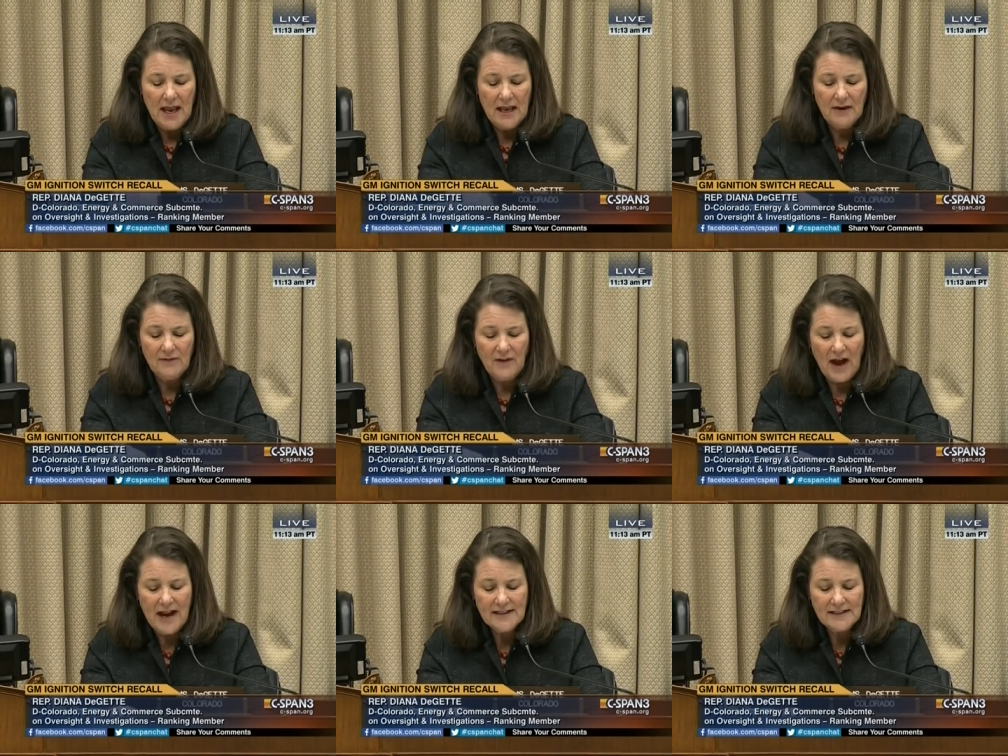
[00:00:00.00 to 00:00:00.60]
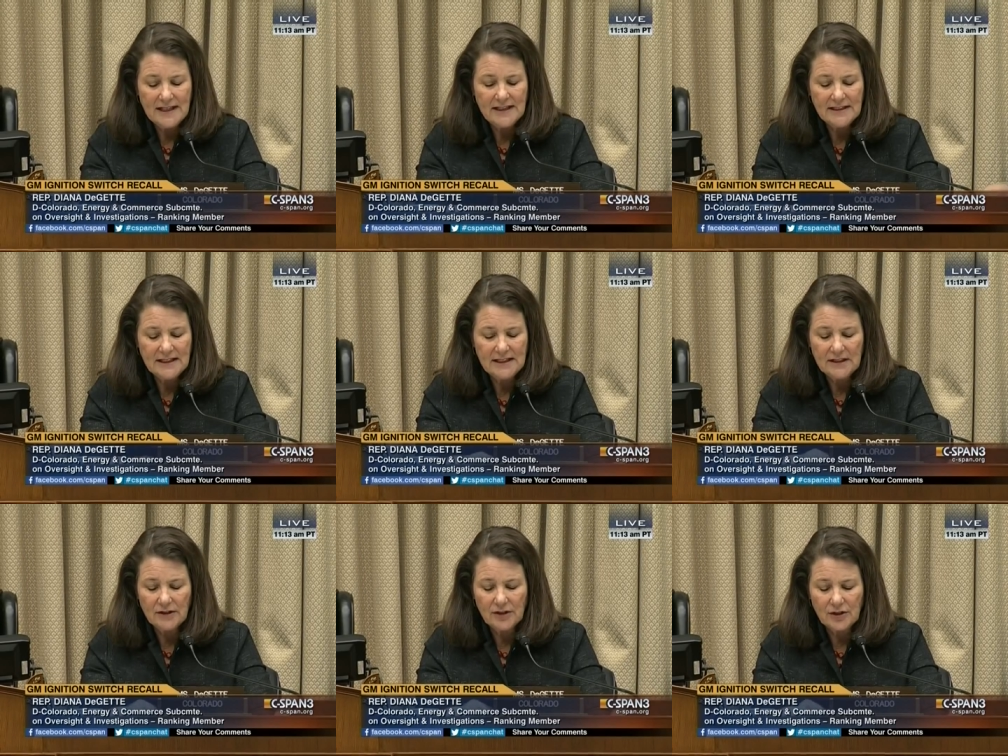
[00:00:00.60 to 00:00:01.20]
advising
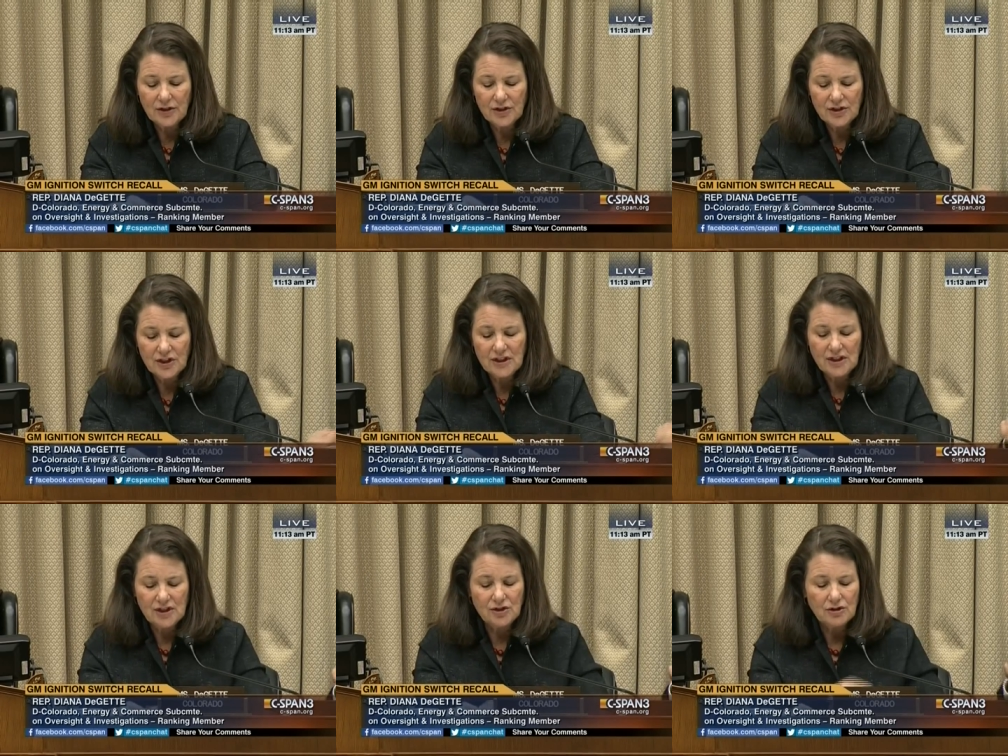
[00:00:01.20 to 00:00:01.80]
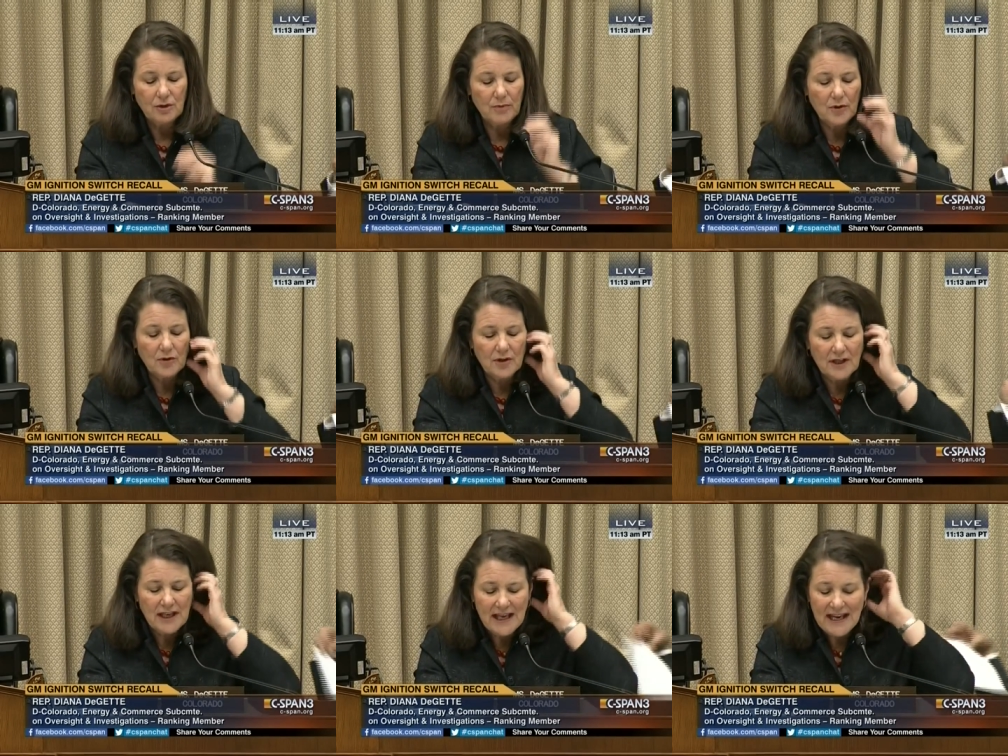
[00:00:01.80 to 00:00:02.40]
dealers to
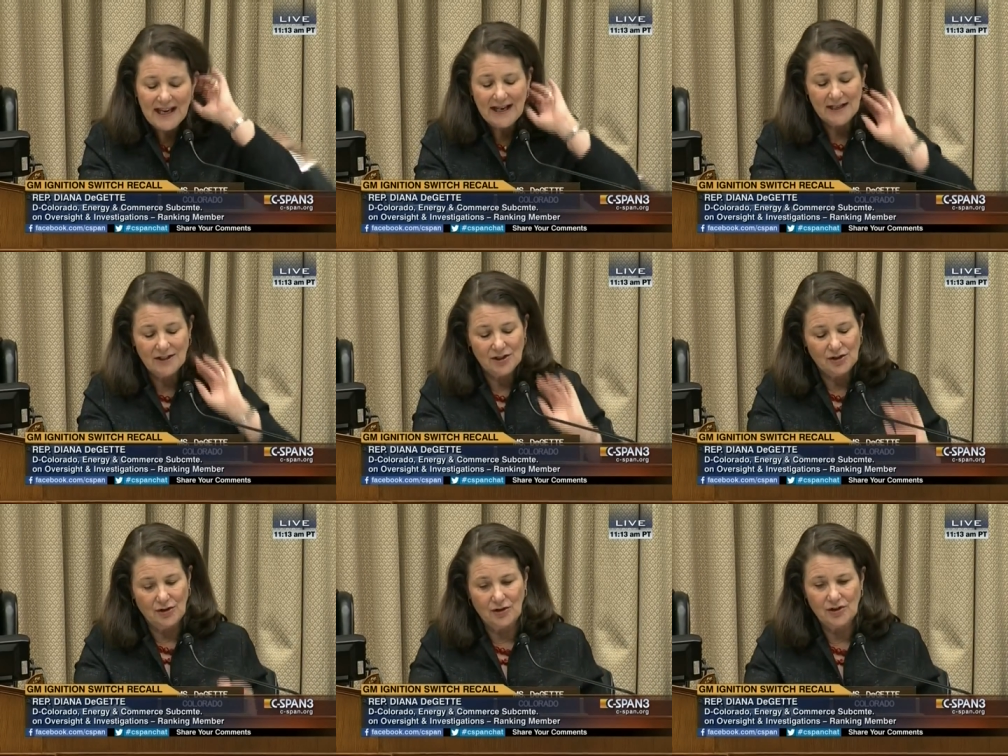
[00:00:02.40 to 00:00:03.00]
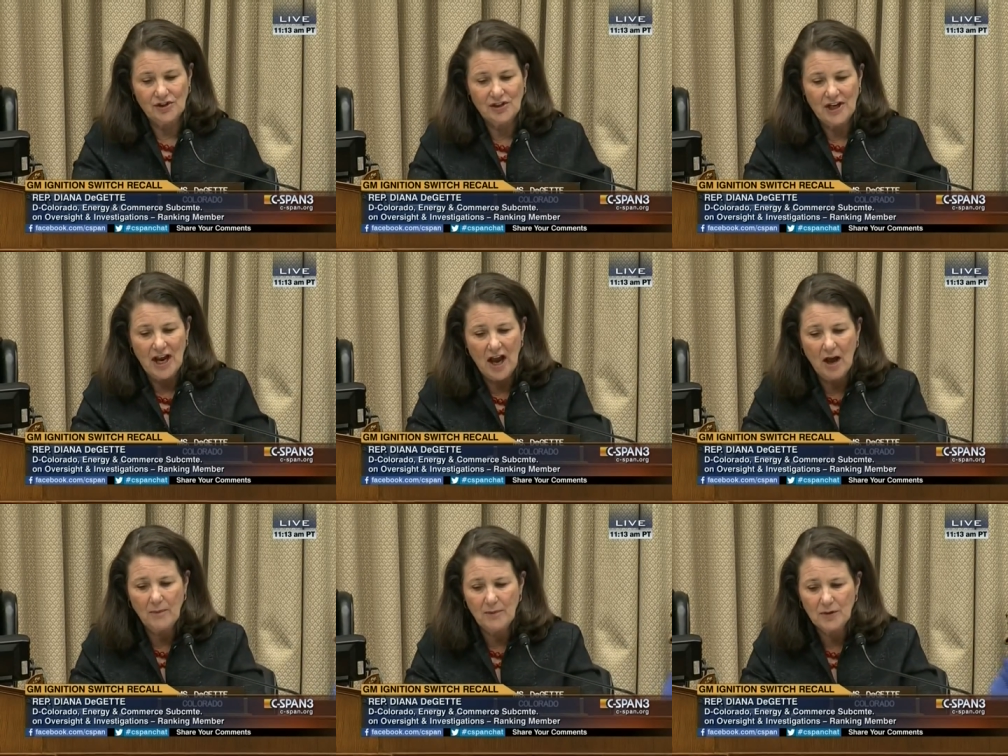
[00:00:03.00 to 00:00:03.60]
distribute key inserts to
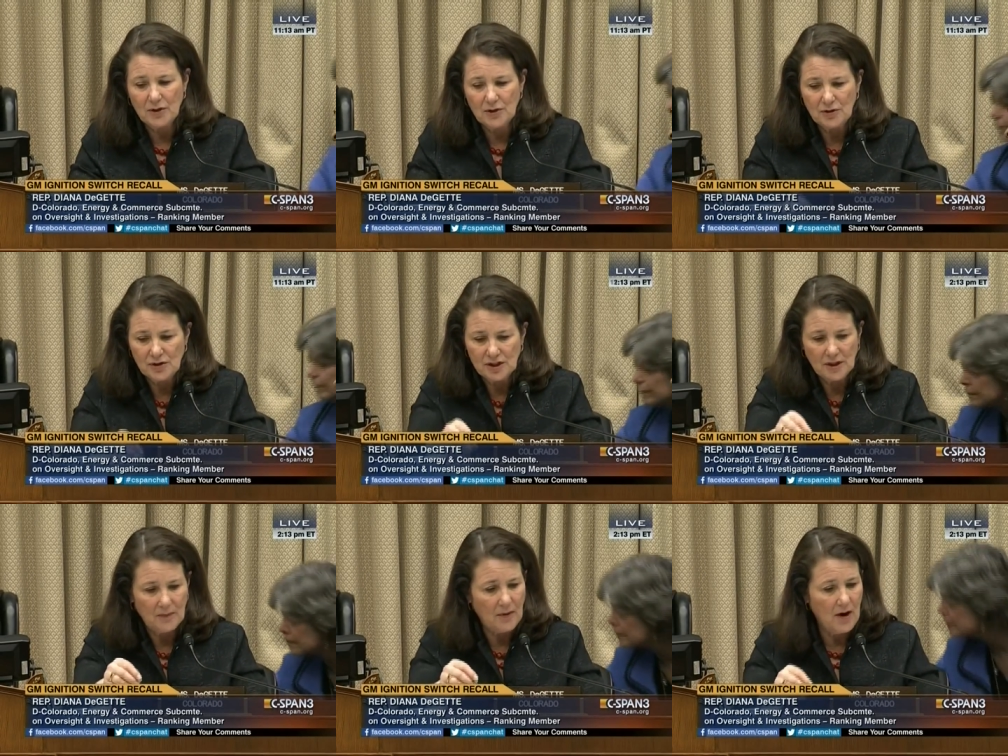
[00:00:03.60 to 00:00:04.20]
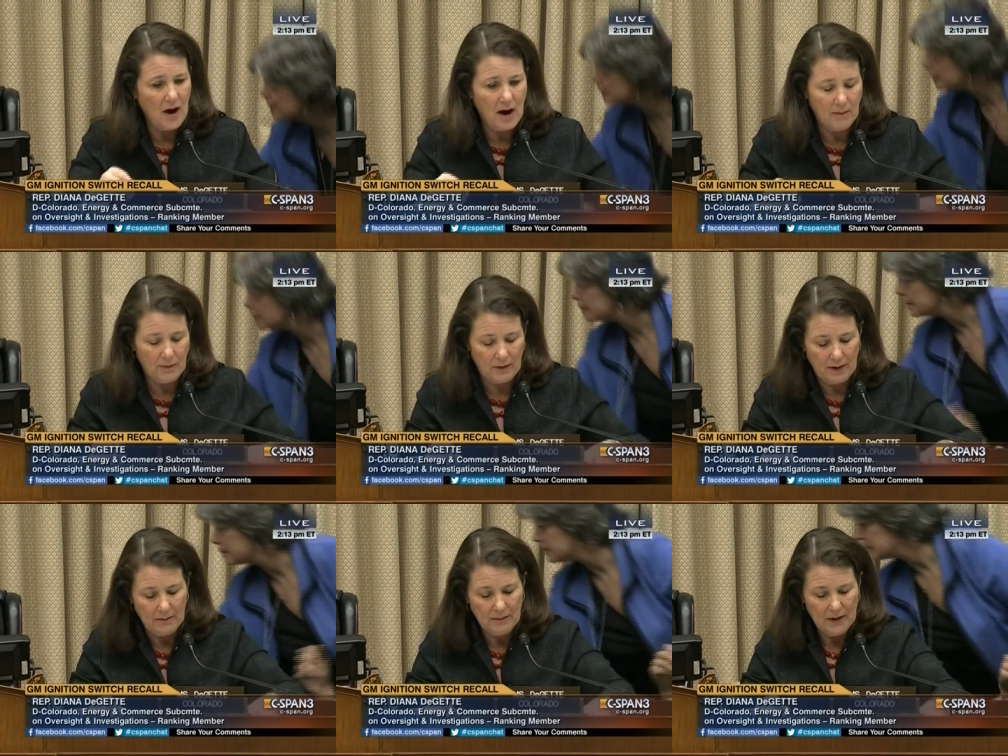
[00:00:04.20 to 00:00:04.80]
help reduce the
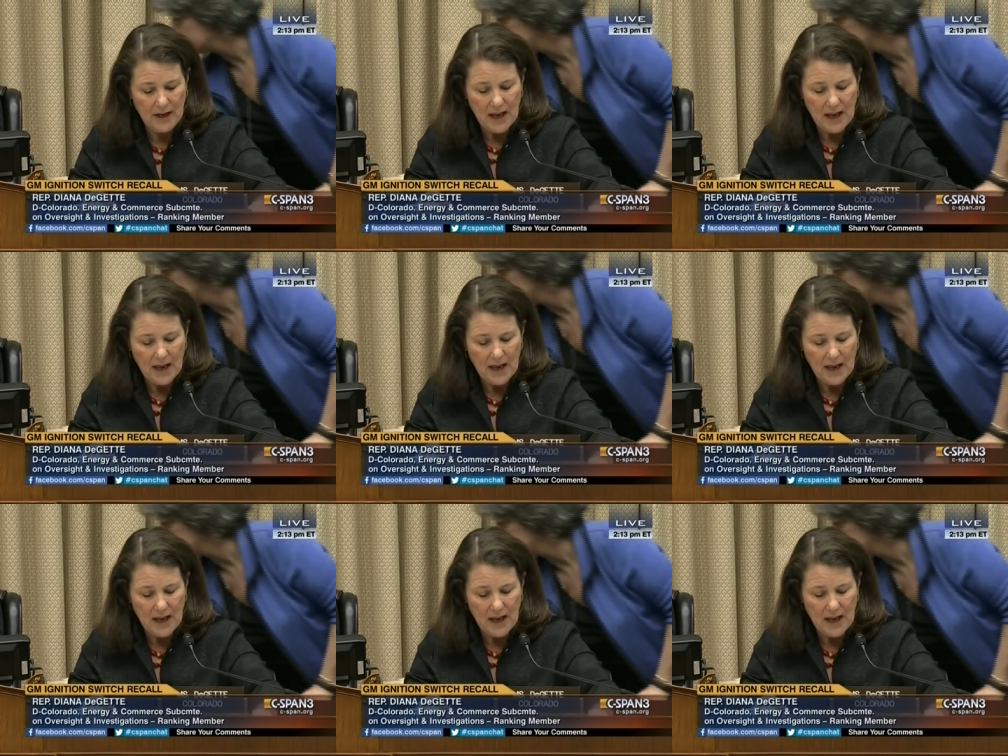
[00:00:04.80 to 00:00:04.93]
problem.